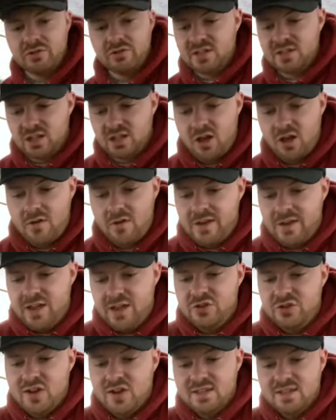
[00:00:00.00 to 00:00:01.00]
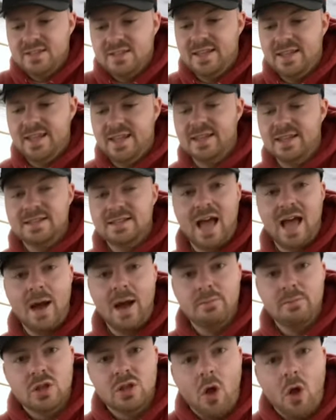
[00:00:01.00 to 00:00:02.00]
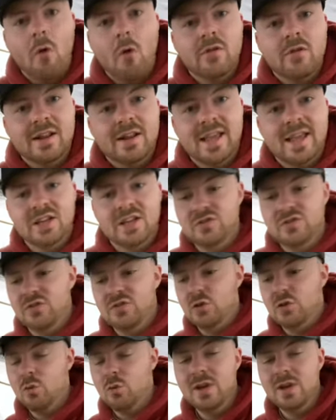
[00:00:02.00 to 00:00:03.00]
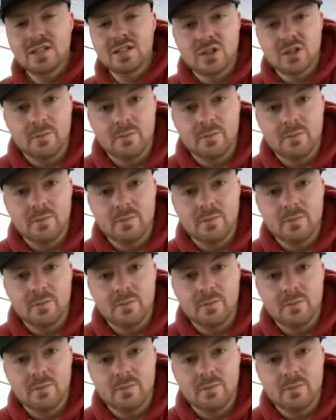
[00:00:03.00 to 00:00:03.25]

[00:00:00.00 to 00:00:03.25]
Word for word: is a lot of interesting things happening over the next few weeks,